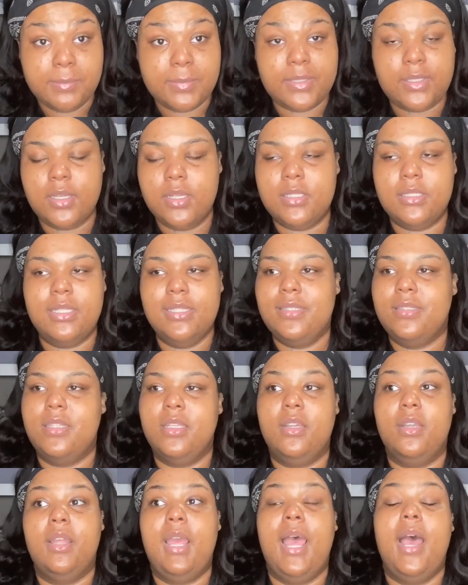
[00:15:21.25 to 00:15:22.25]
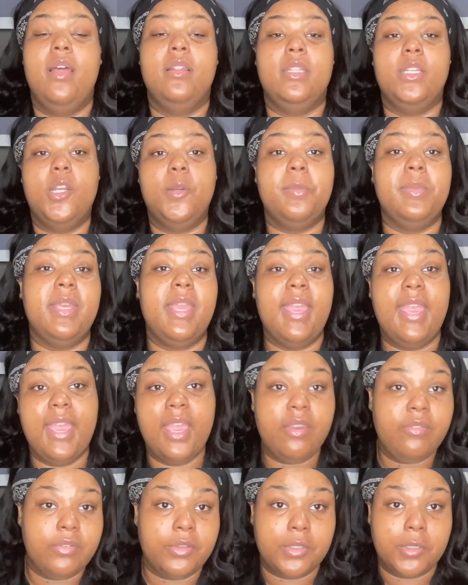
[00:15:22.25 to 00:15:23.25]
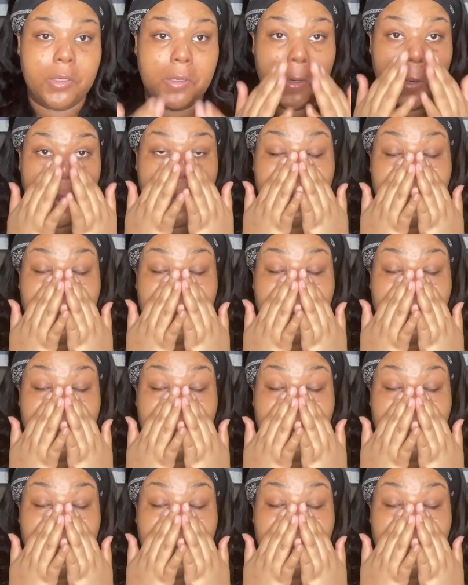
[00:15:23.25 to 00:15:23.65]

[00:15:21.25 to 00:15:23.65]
because their behavior